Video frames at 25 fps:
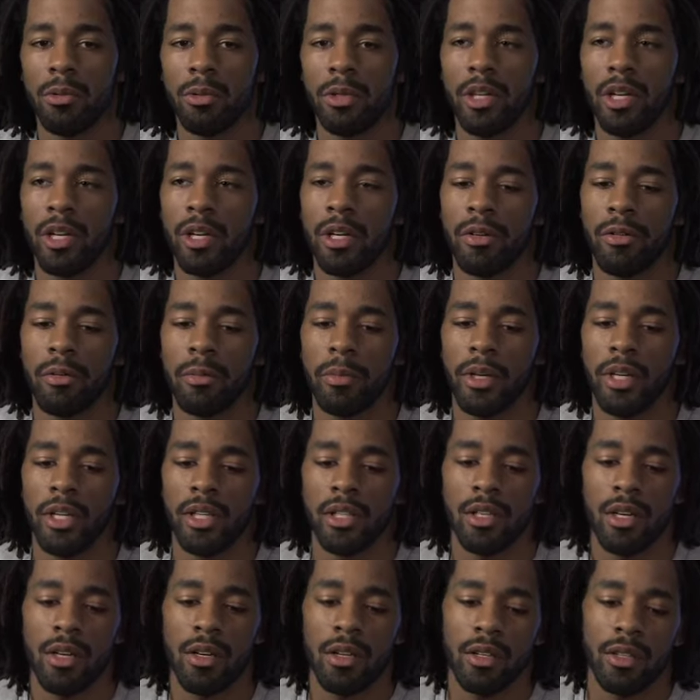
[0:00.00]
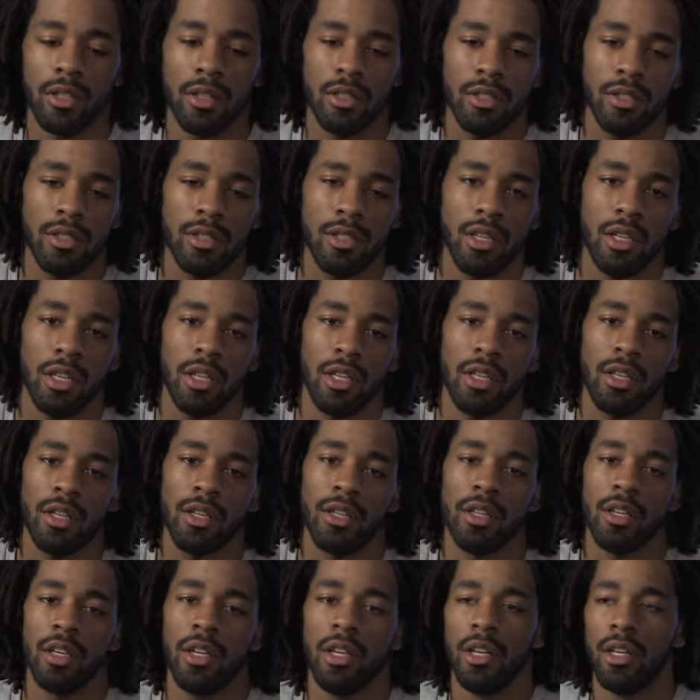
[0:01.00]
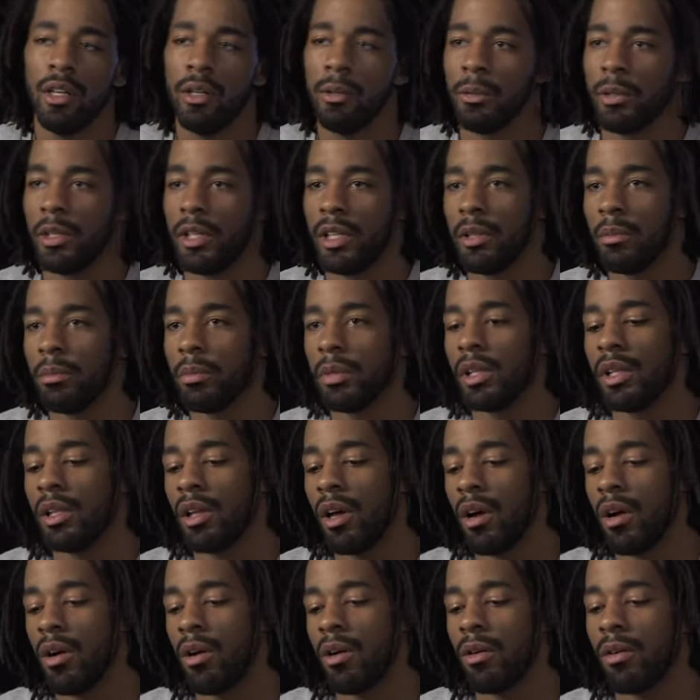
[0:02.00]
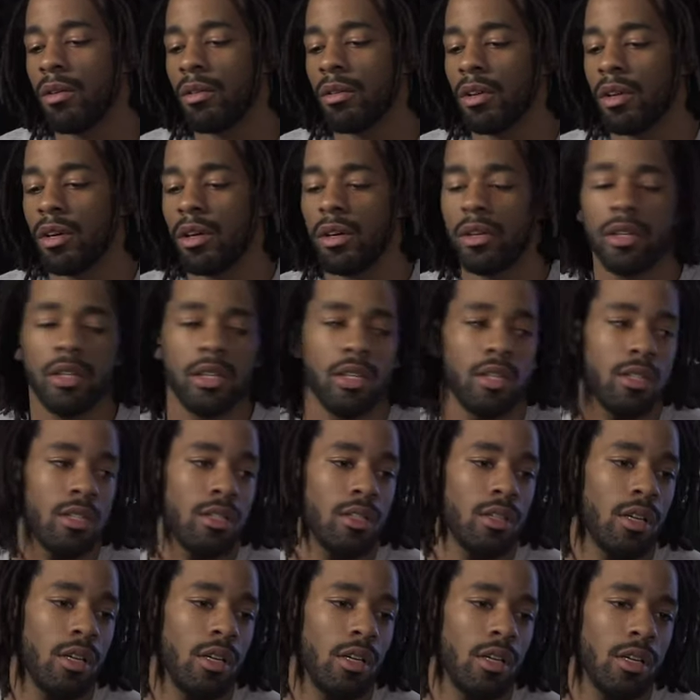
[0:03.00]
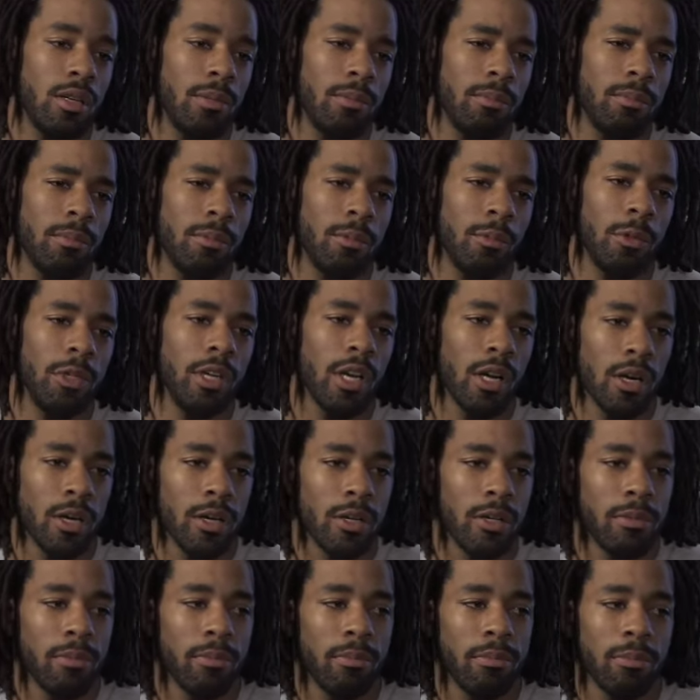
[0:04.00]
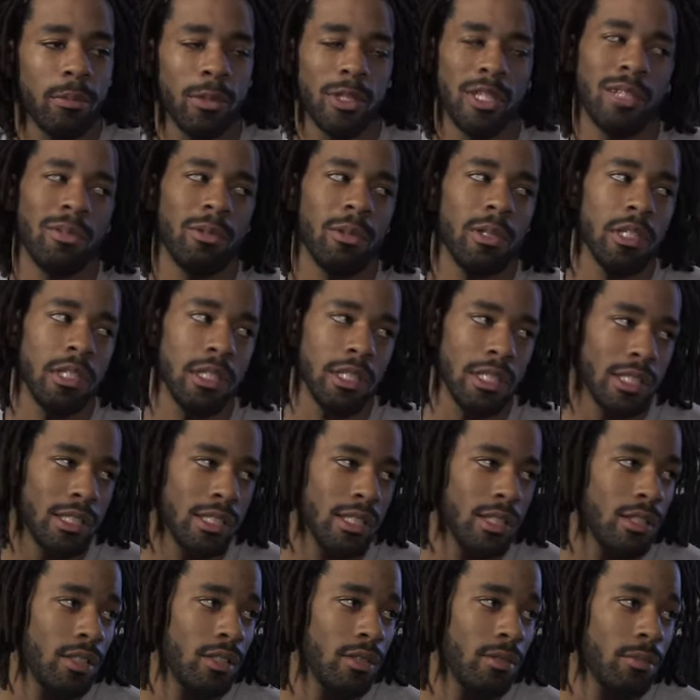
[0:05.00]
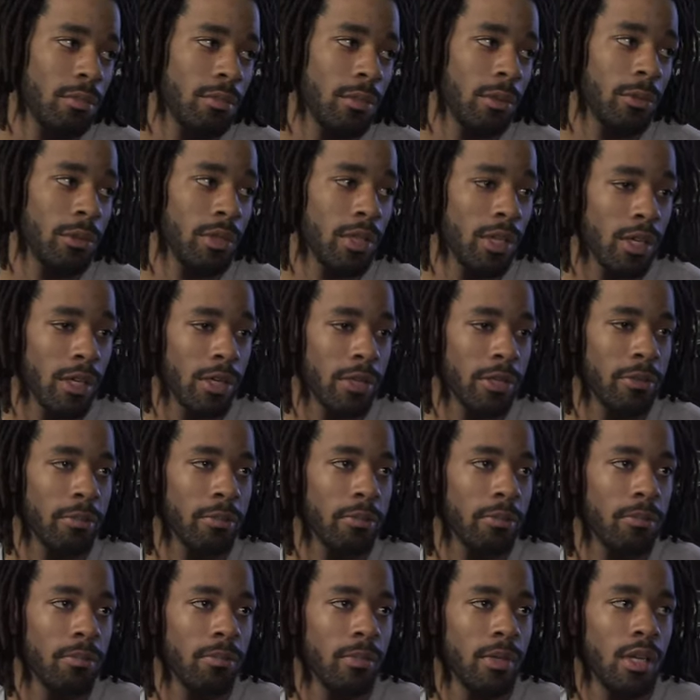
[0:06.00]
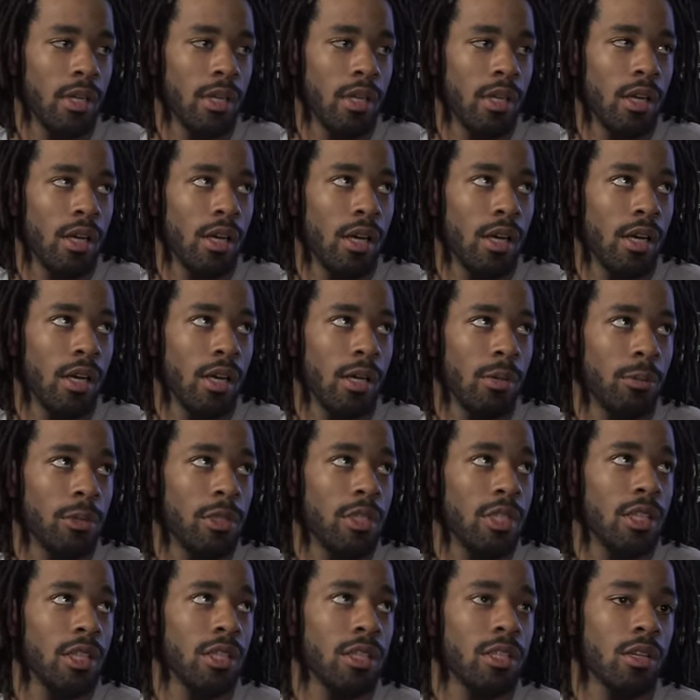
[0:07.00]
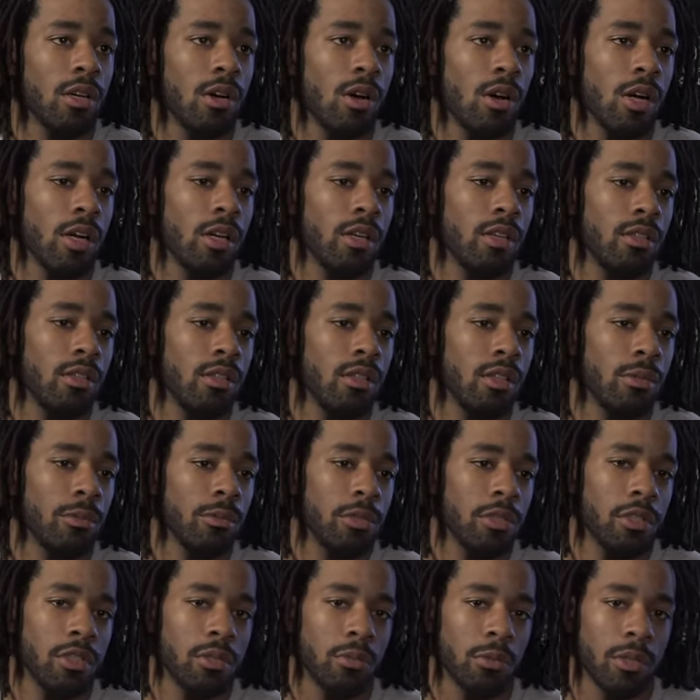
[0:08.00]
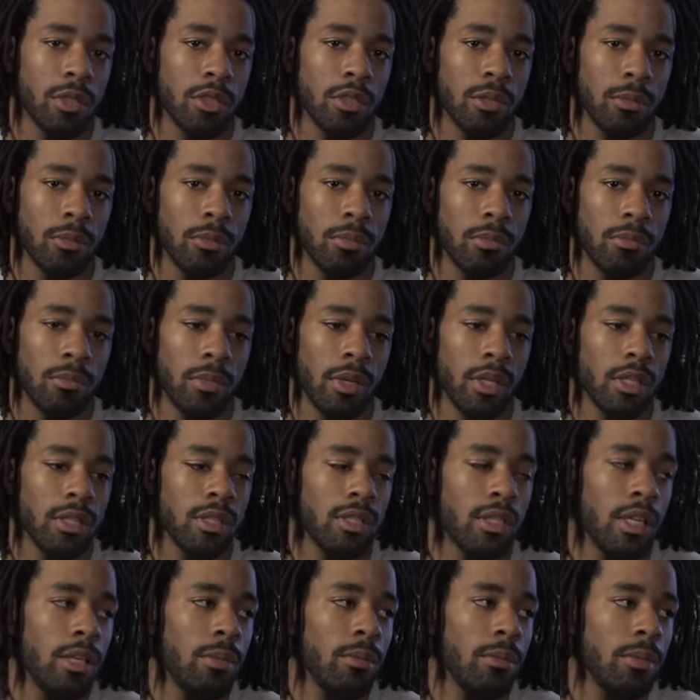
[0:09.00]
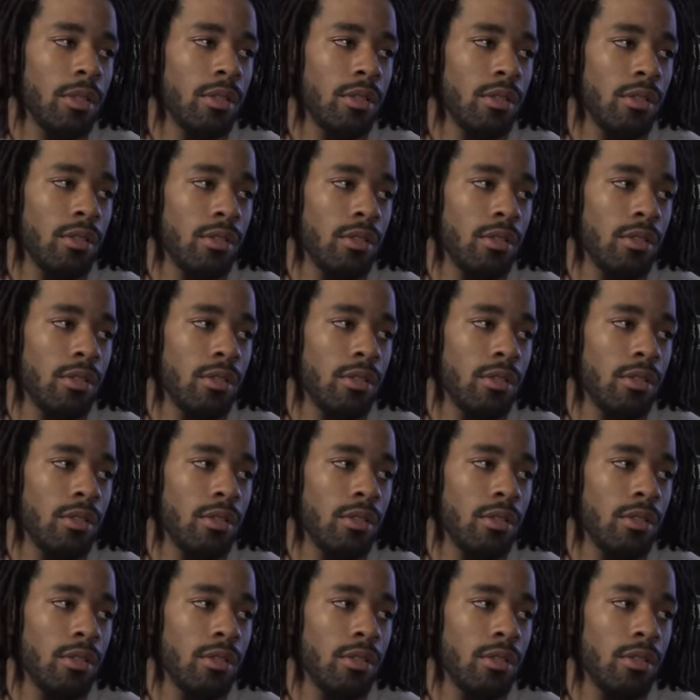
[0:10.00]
We heard everybody talking, saying we didn't belong, all this. Um, we heard them. We didn't really listen, but we heard them. Um, we took it to heart, and we just wanted to make a statement.